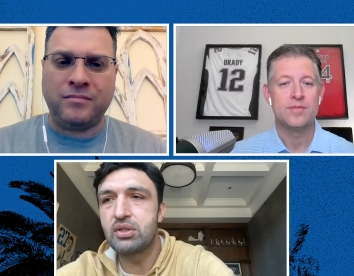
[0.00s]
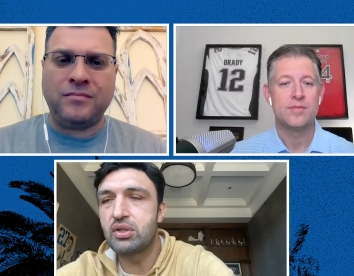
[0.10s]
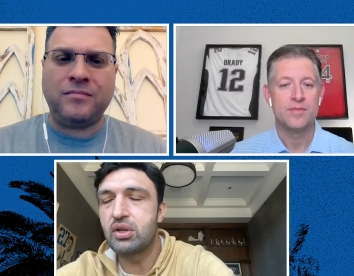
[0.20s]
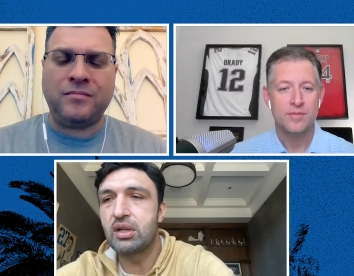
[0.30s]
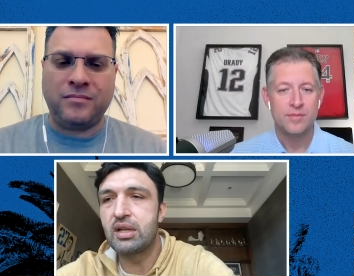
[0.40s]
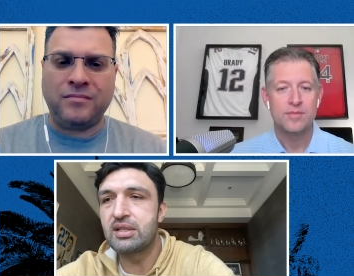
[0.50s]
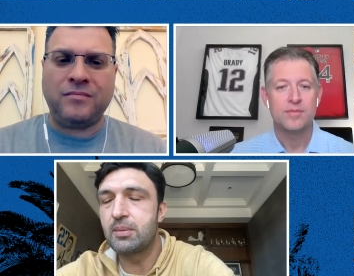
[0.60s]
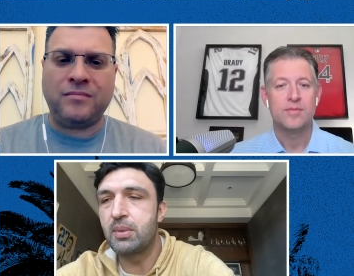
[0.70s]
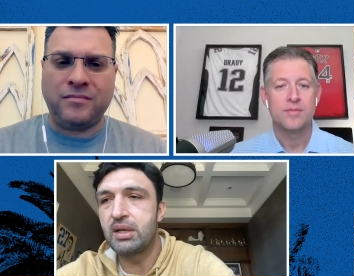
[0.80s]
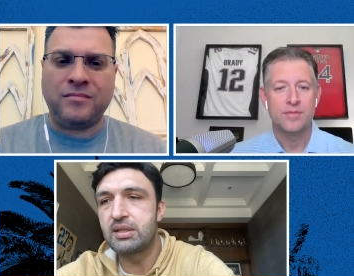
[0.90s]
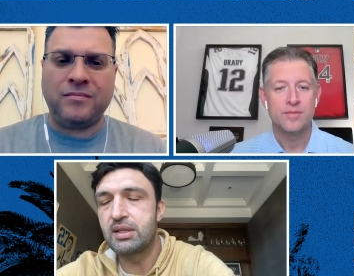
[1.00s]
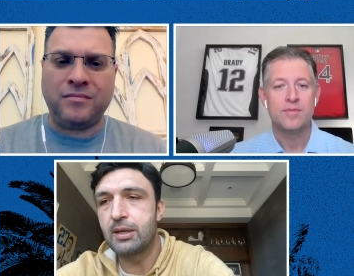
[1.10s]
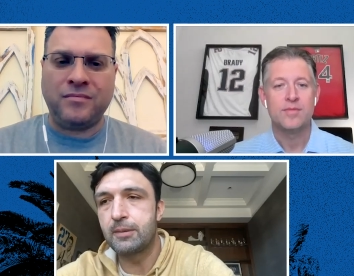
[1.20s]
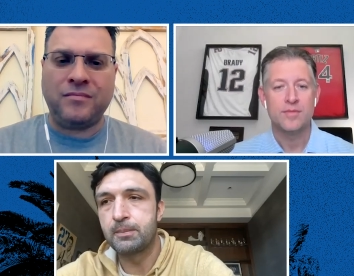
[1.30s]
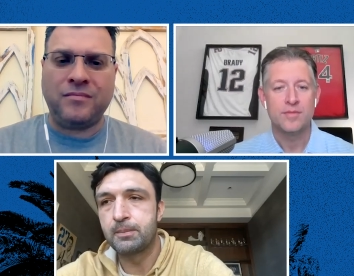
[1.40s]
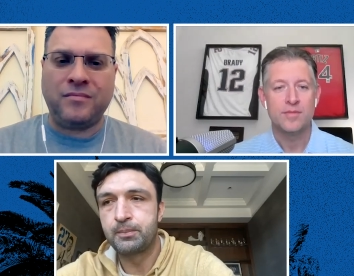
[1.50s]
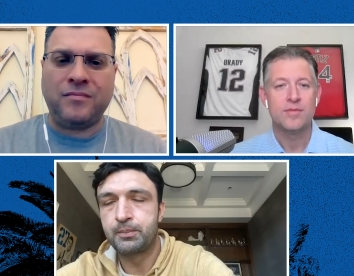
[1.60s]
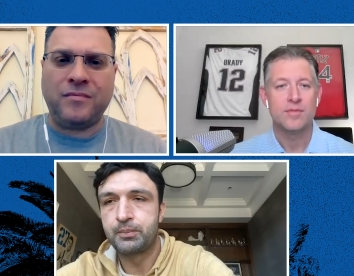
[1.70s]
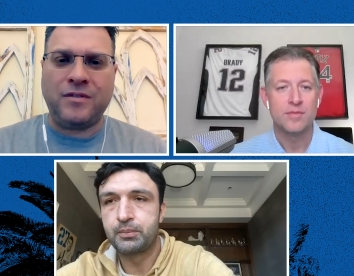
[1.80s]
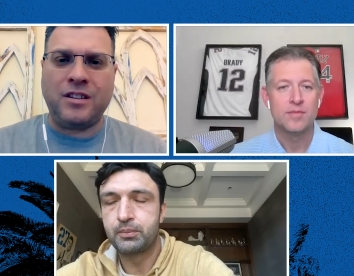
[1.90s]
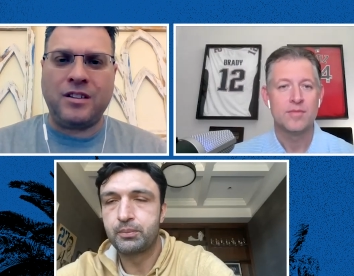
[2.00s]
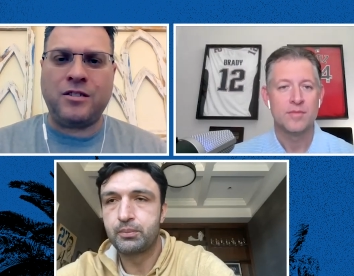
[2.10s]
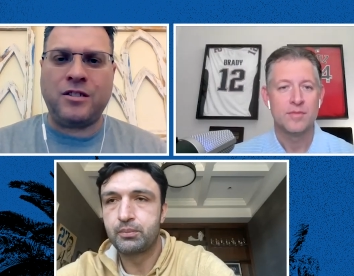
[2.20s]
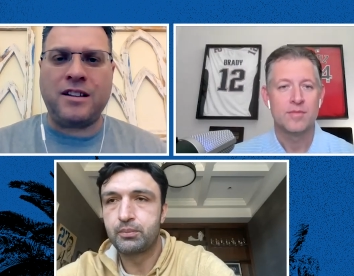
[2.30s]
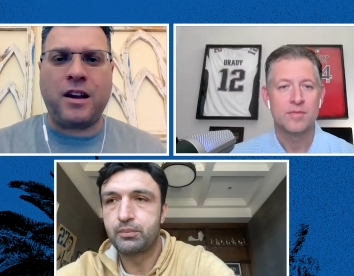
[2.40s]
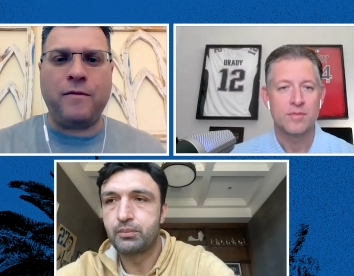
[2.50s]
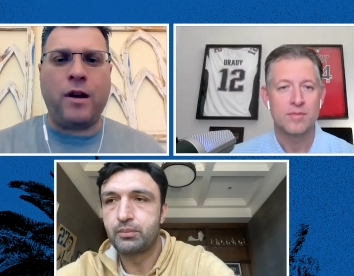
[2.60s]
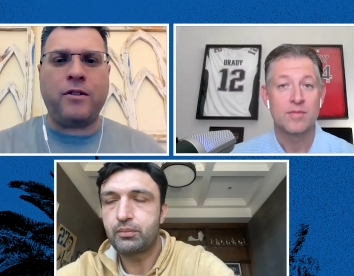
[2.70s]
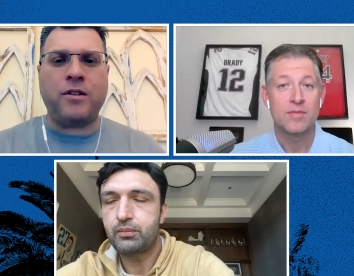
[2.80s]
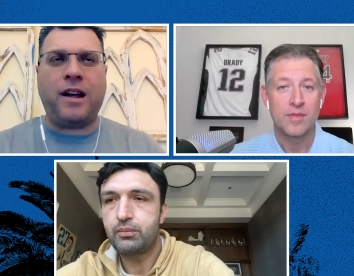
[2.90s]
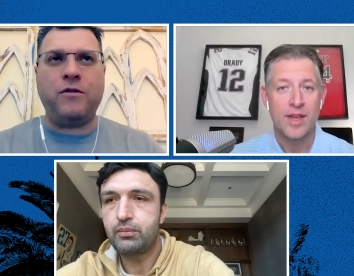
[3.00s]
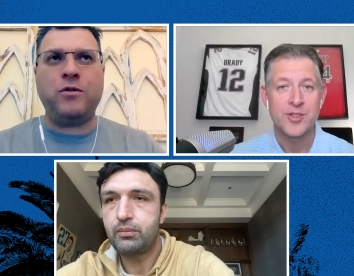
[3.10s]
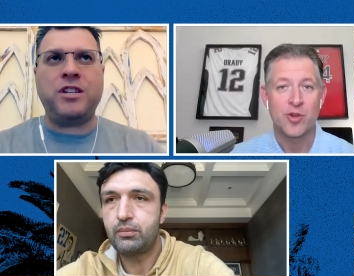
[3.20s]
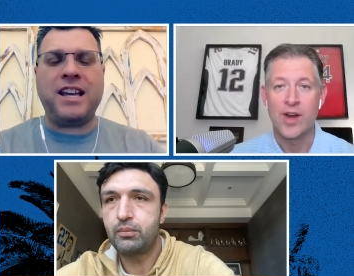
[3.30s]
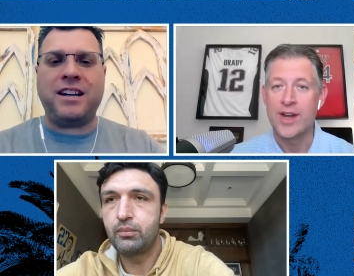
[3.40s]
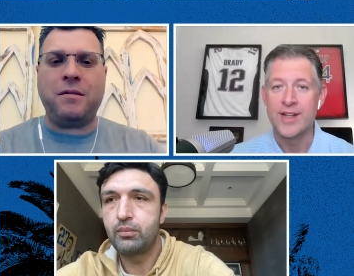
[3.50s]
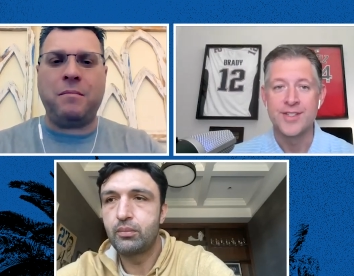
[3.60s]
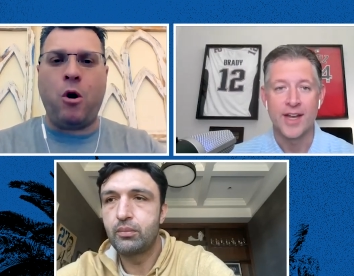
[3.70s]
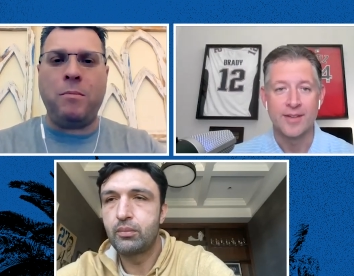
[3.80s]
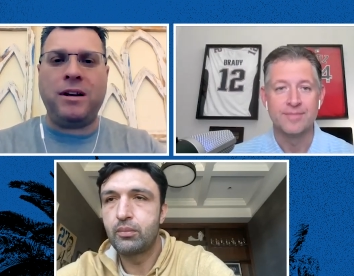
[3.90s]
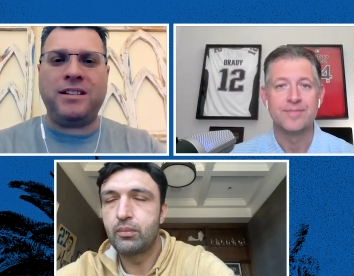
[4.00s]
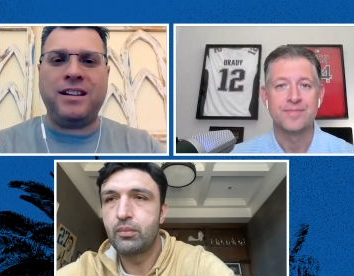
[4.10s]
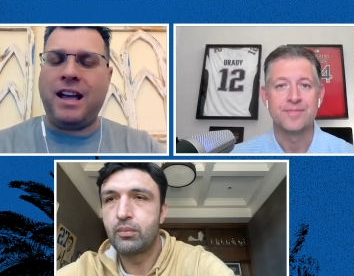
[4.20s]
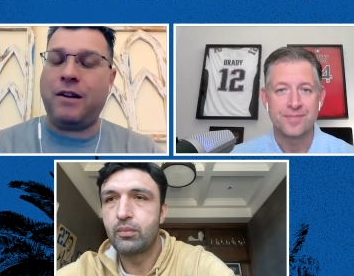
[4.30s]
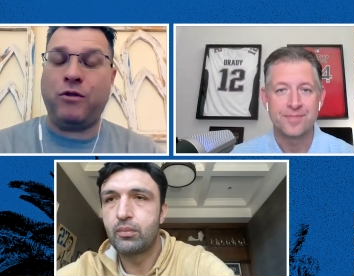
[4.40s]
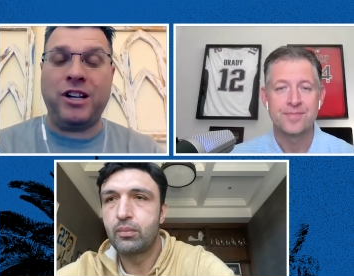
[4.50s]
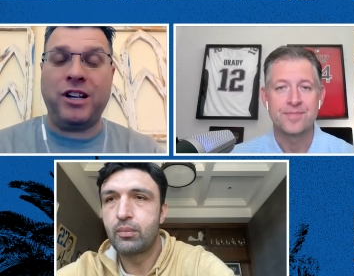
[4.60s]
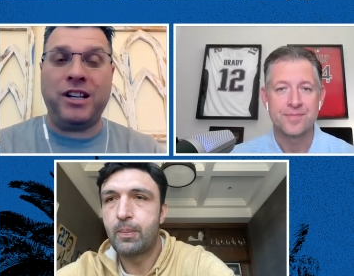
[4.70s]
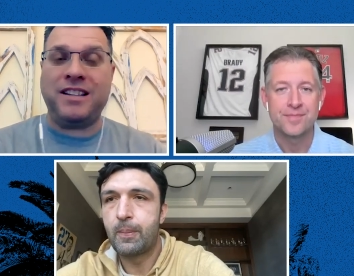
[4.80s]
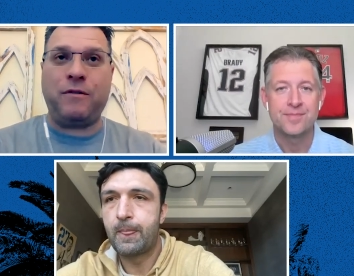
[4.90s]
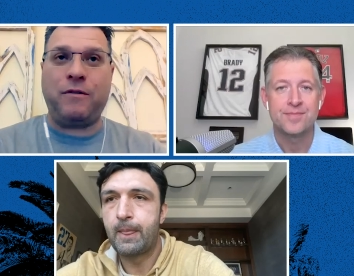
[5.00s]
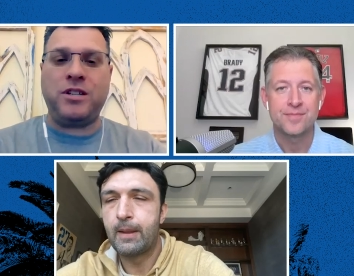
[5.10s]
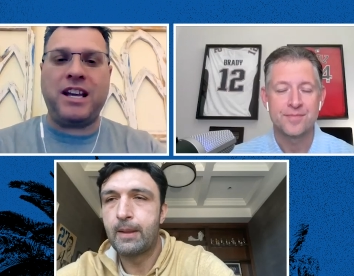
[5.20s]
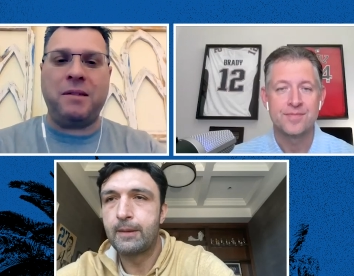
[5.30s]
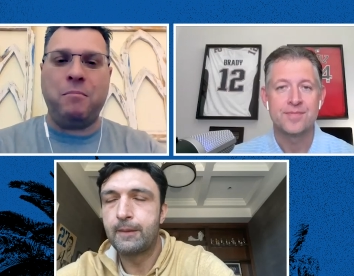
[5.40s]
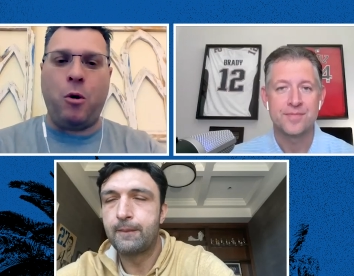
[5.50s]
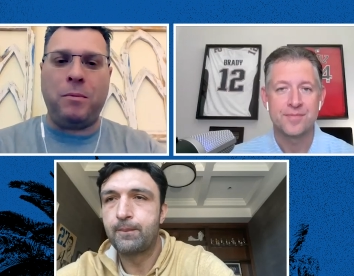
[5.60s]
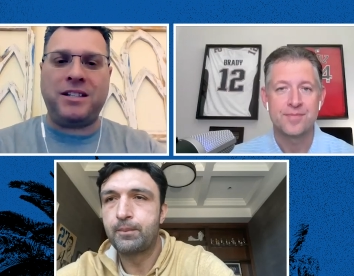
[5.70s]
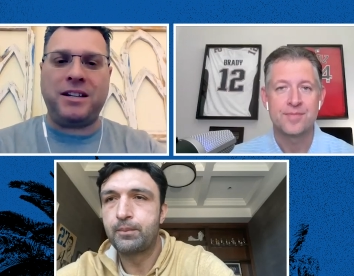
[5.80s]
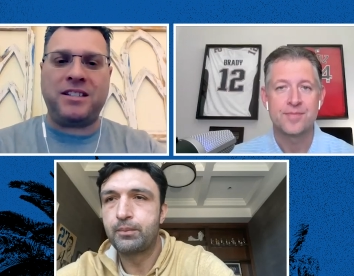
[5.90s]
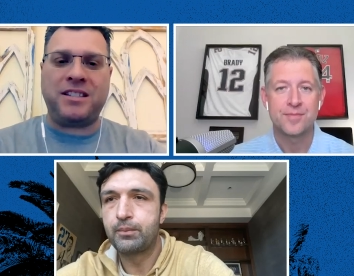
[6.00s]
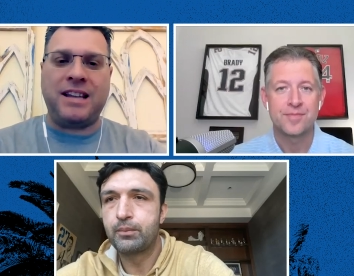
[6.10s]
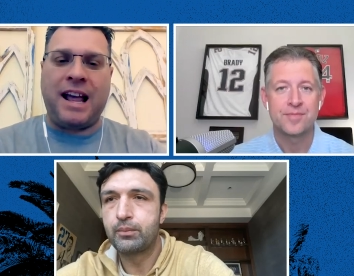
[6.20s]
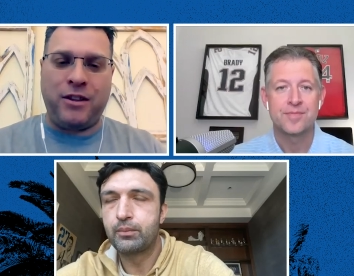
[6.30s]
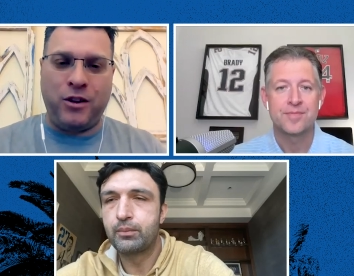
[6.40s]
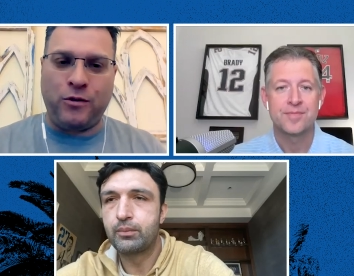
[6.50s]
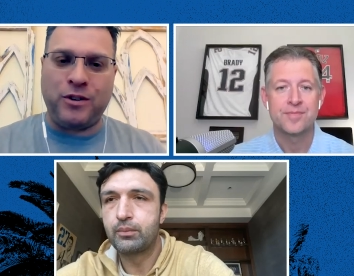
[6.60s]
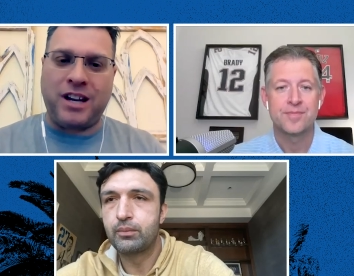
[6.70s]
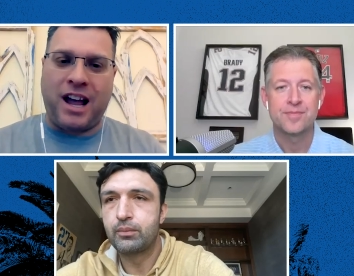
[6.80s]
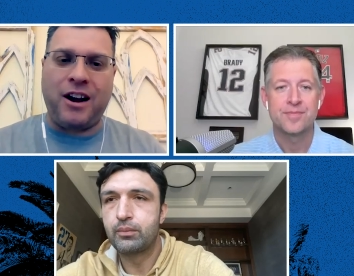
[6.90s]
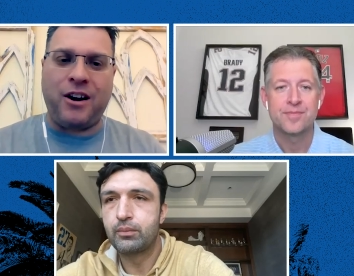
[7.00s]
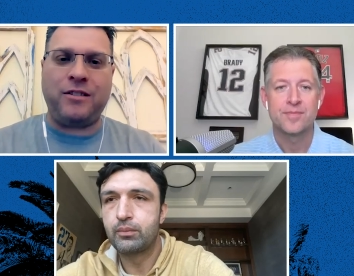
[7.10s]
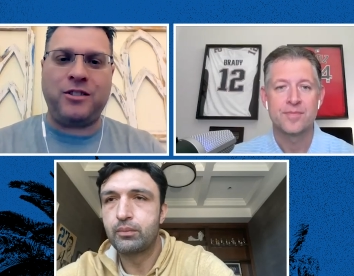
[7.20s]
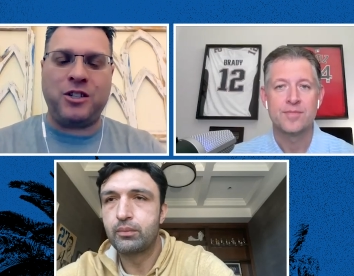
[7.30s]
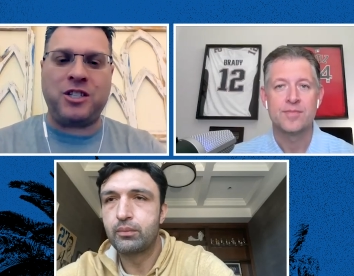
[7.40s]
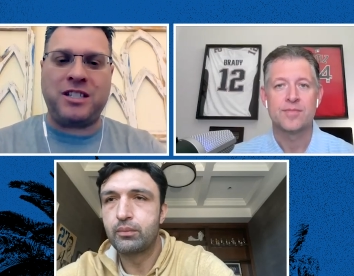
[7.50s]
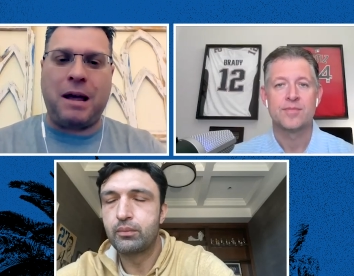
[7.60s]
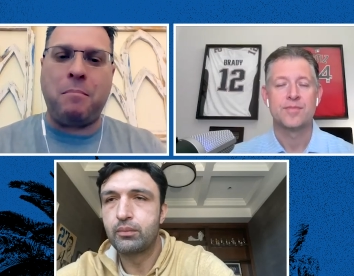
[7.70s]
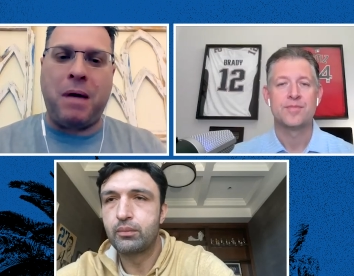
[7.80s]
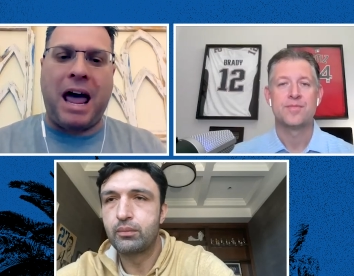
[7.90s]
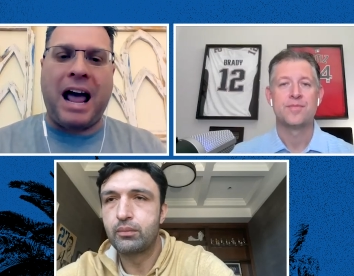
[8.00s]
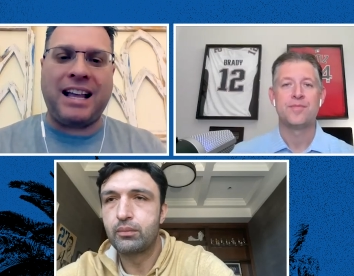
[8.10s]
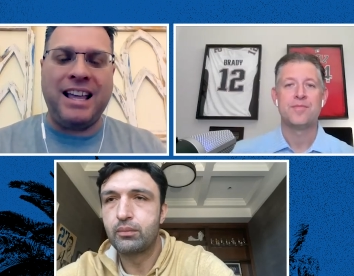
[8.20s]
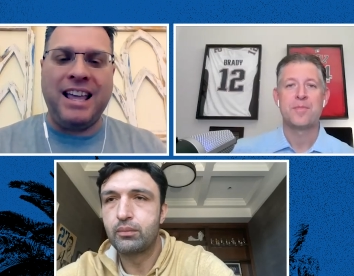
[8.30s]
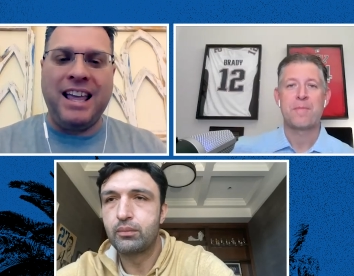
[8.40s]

Speaker 1: this journey. That's the biggest thing. Zaza, have you ever have you That's taken a insight. moment? Yeah, it really is. Have you taken a moment to now that you're retired to step back?